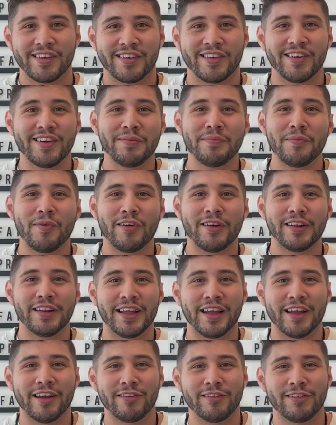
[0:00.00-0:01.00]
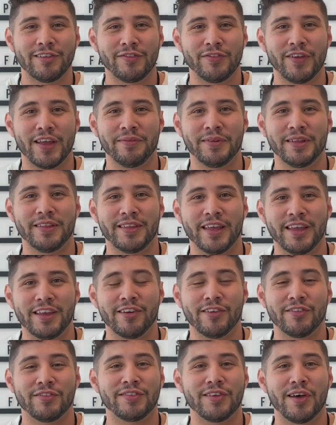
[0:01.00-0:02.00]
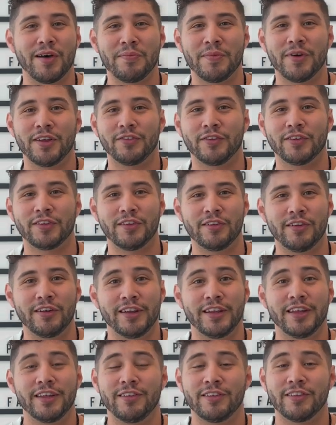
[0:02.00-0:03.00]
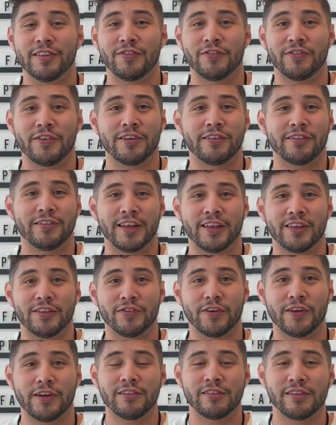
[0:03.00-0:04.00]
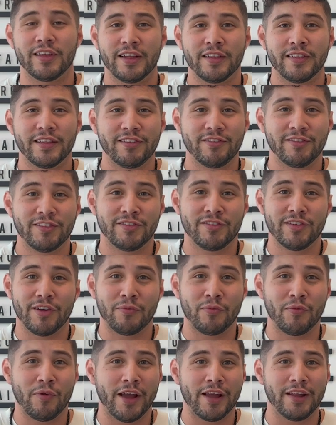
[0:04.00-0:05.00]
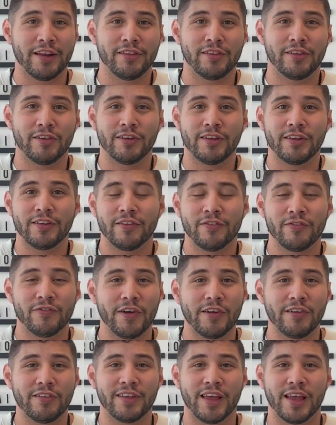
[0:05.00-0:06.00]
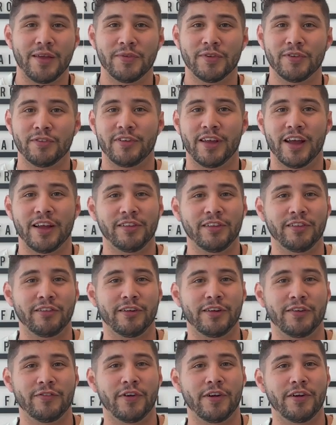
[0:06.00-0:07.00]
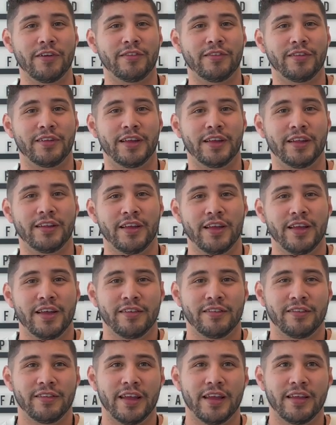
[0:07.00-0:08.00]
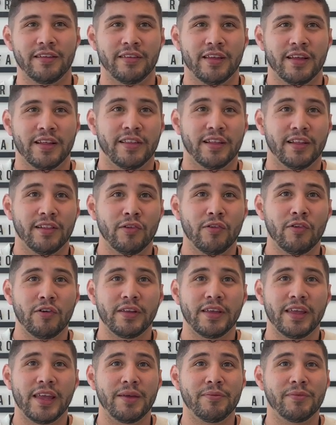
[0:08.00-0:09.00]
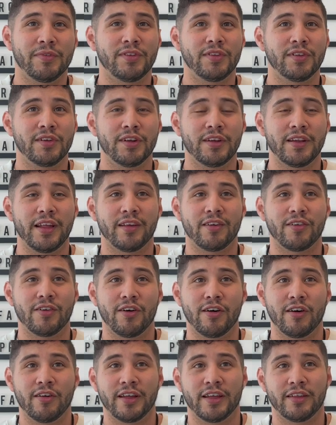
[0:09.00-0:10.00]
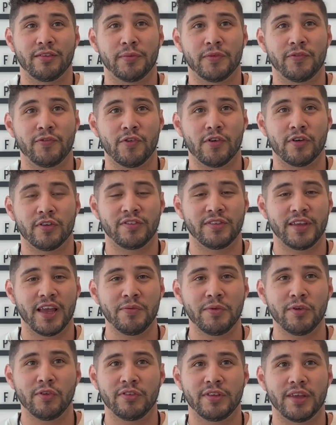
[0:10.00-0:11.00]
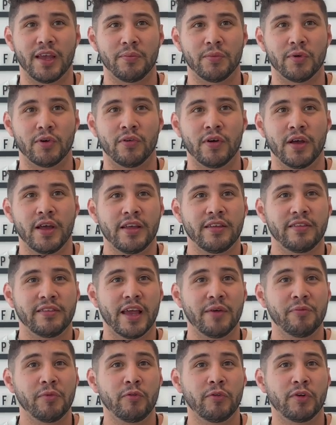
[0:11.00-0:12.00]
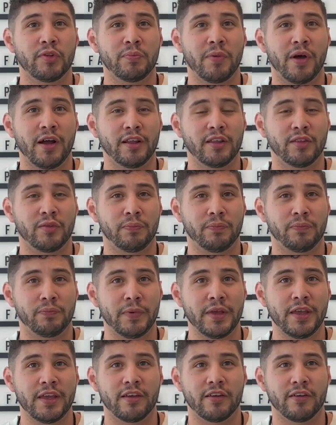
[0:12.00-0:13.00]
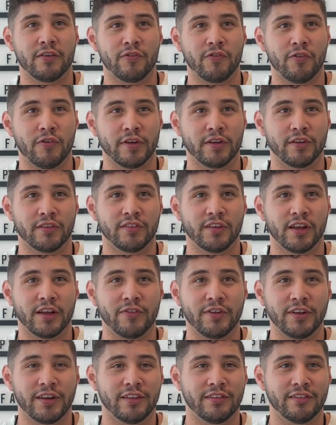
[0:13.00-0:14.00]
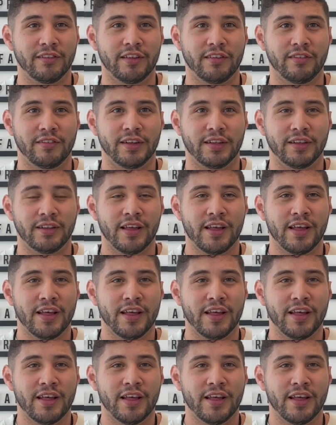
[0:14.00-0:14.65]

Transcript: Good morning, Heritage family. Thank y'all so much for tuning in to the first things first. Let's just jump right into it. 1 Samuel chapter 3 verse 10 says, The Lord came and stood and called as before, Samuel, Samuel. Samuel responded, Speak, for your servant is listening.